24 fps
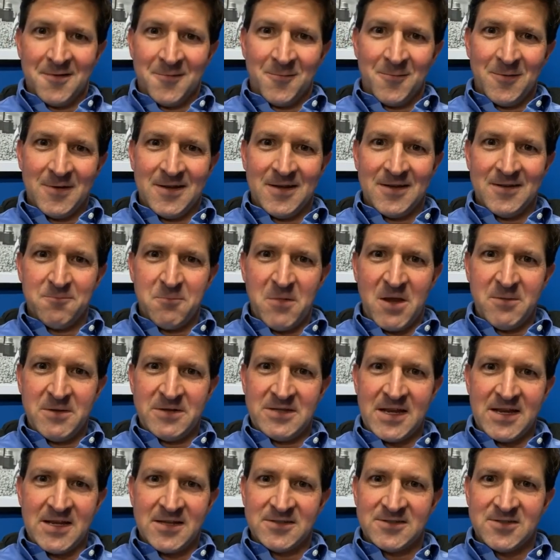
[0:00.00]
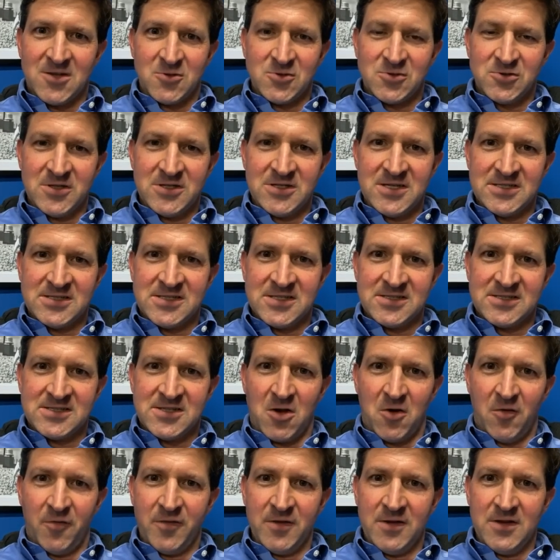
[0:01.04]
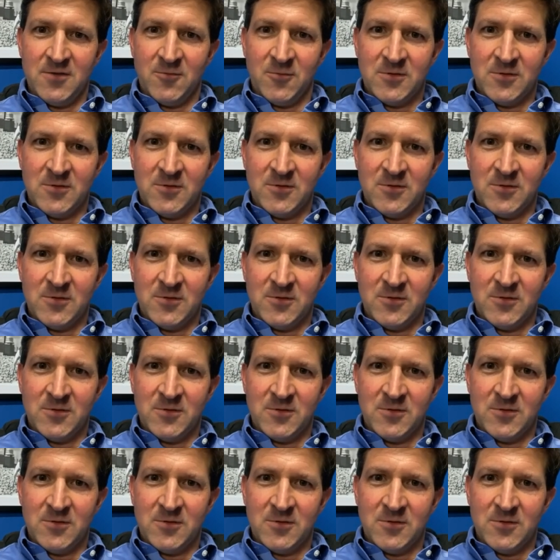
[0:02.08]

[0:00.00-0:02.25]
we can maybe take a socially distant selfie.